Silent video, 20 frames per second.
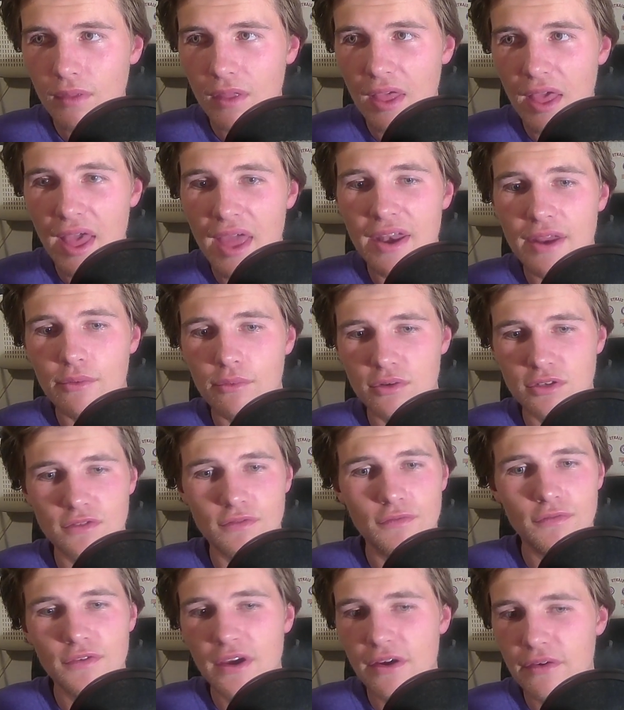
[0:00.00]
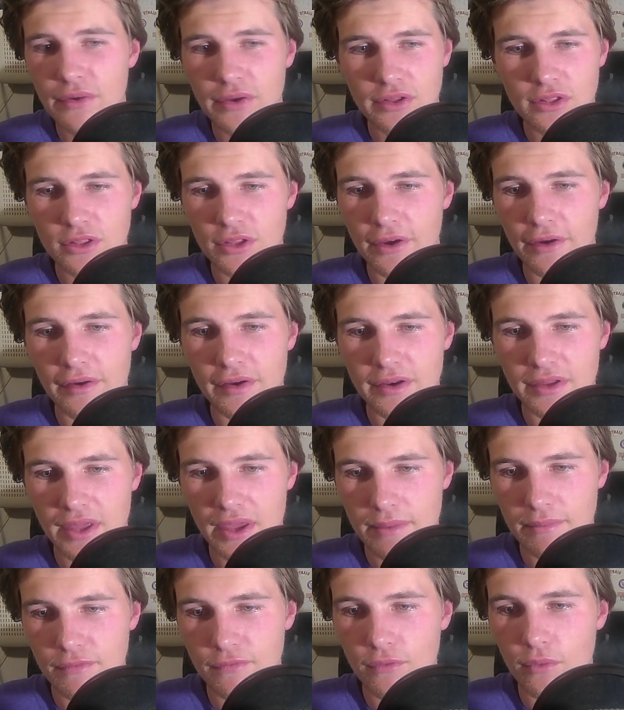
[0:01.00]
and it was very clear in
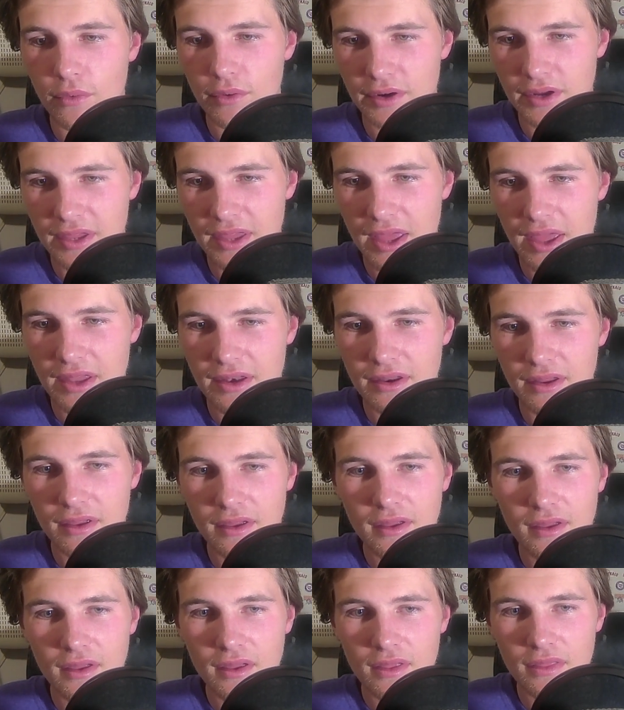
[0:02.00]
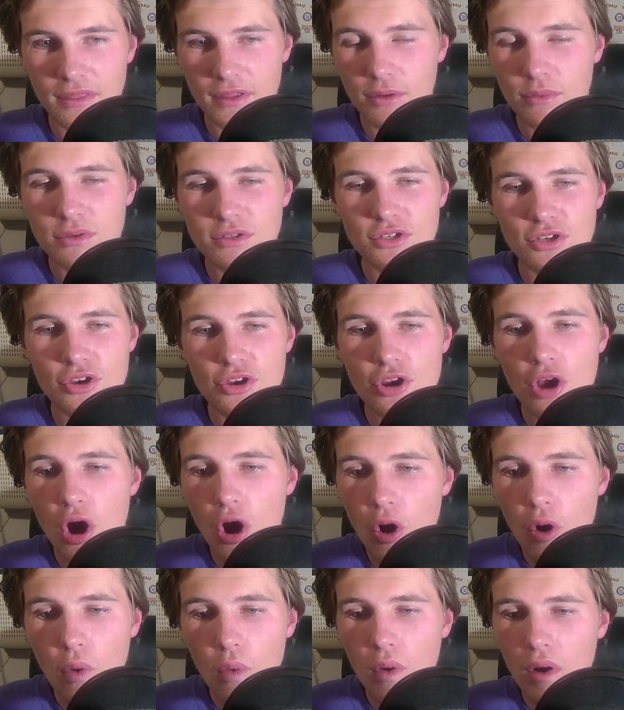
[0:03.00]
Game 4. Again, there was
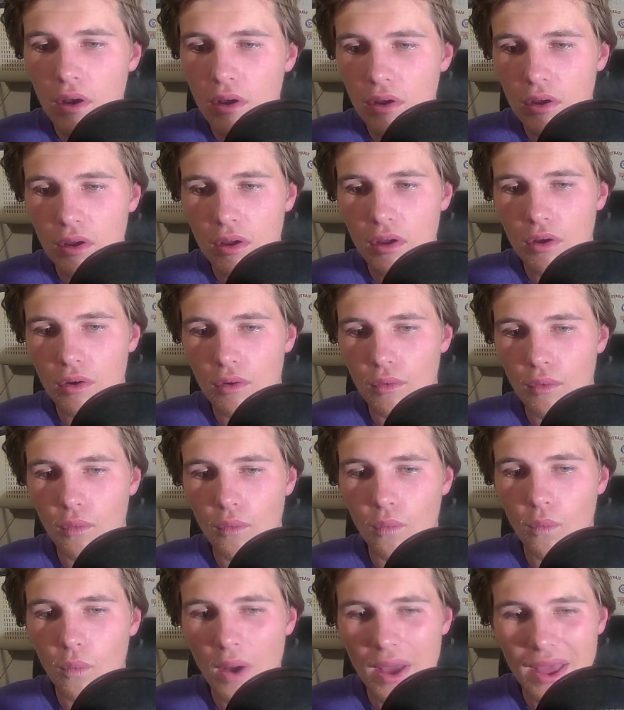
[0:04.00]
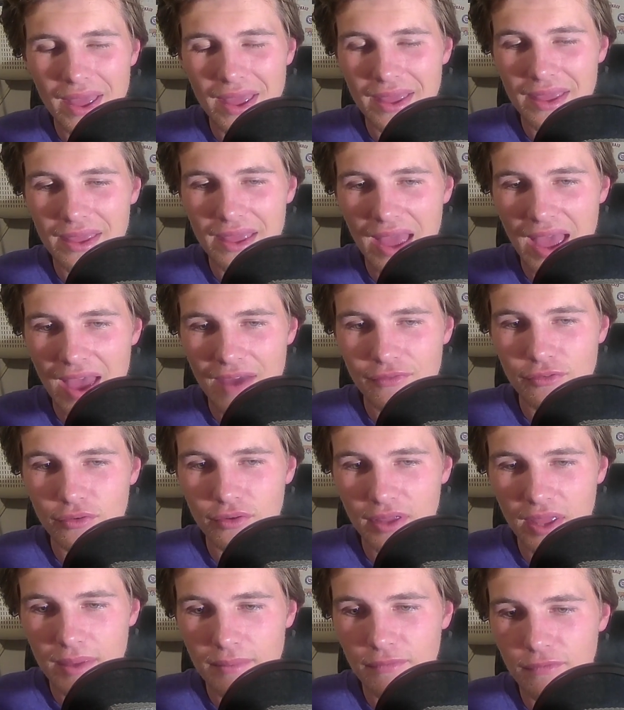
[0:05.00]
no way after
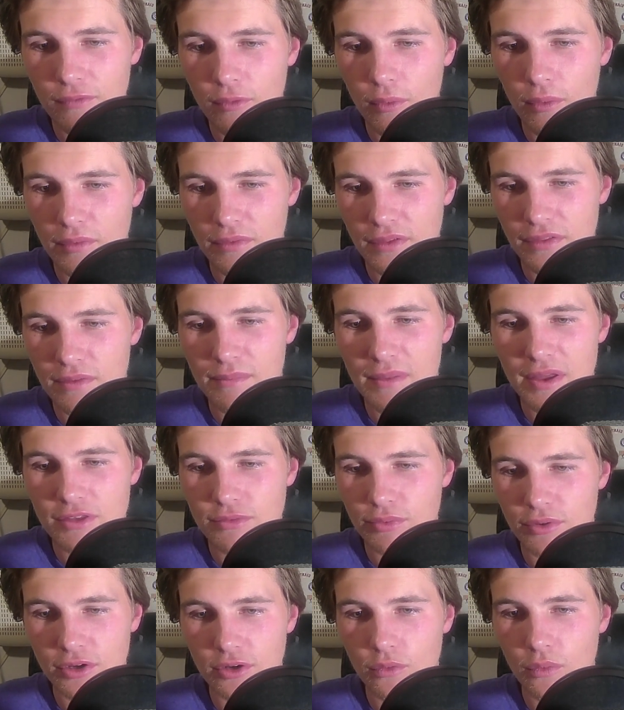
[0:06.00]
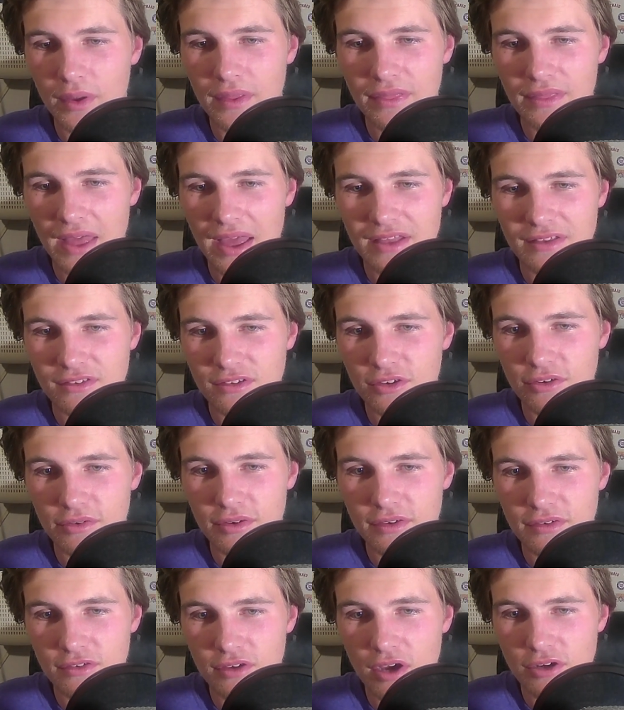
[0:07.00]
Game 4 that the Mets were going to win that
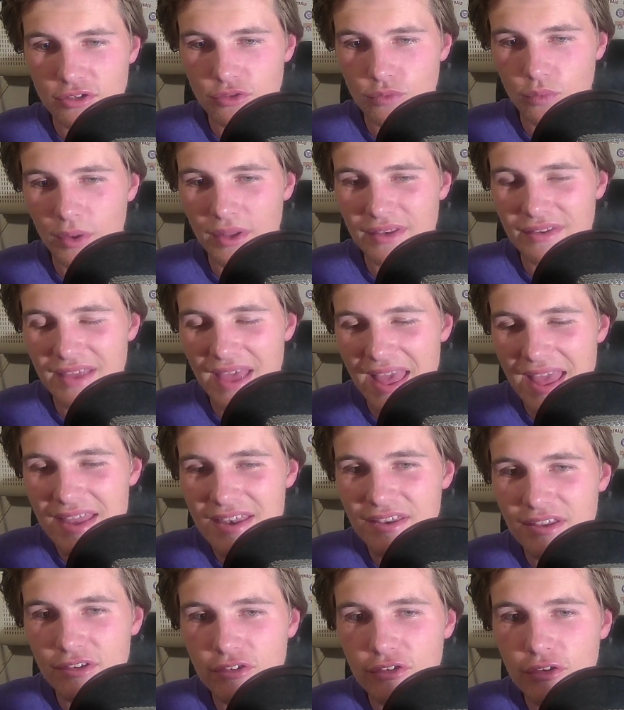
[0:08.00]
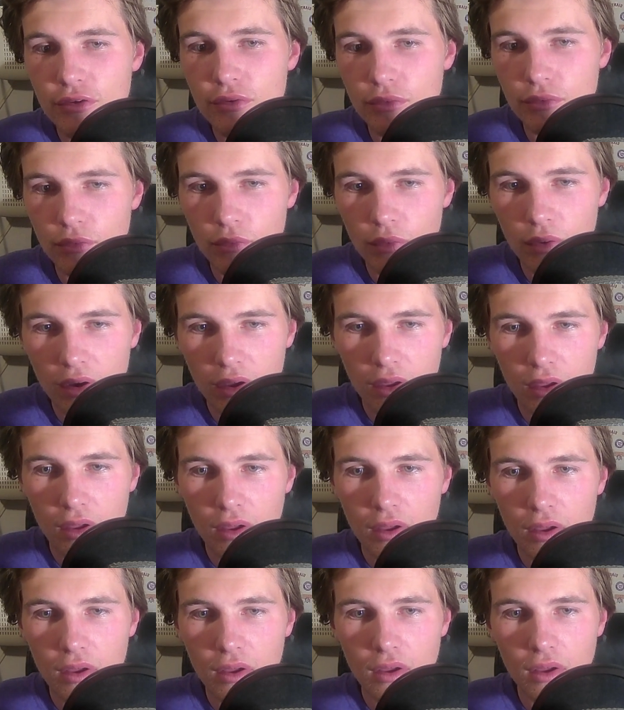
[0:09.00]
series. Dodgers win 10-2.
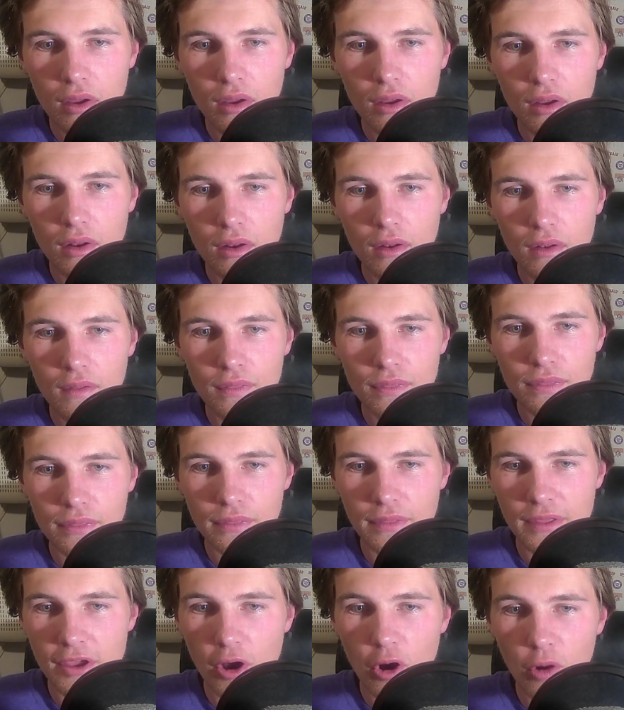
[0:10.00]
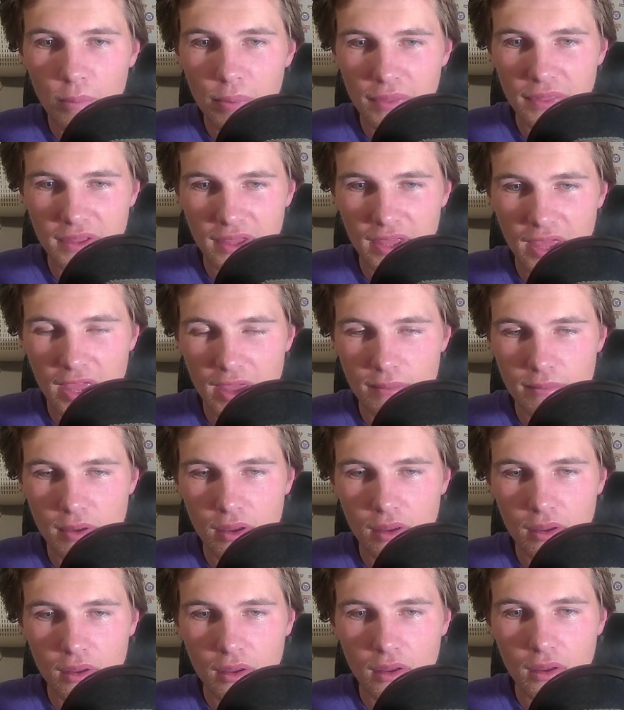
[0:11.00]
They open the game
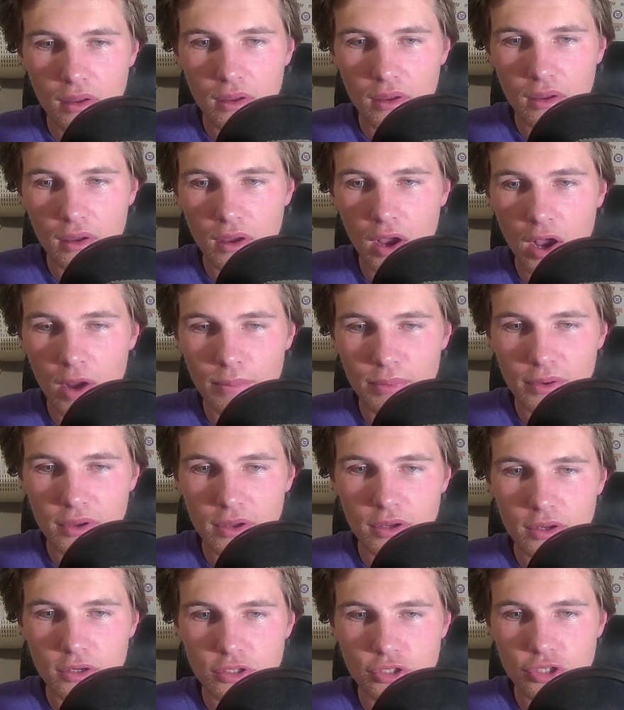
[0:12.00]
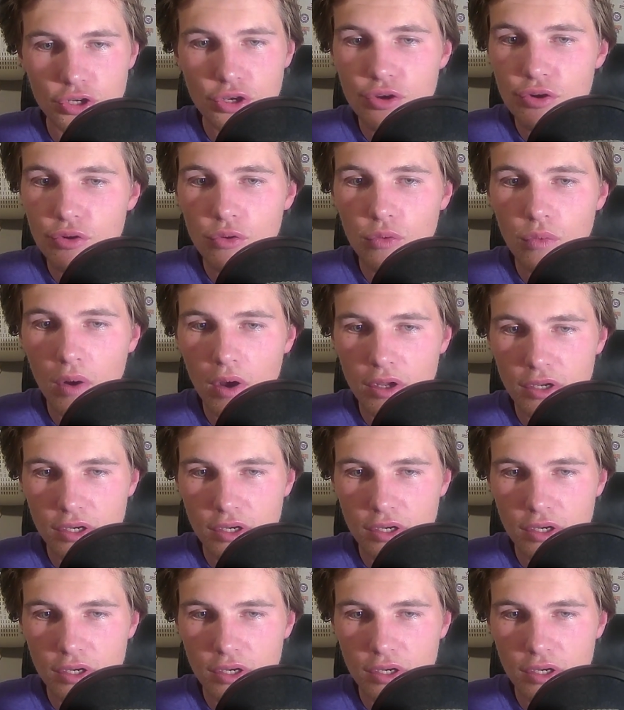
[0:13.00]
up 3-2.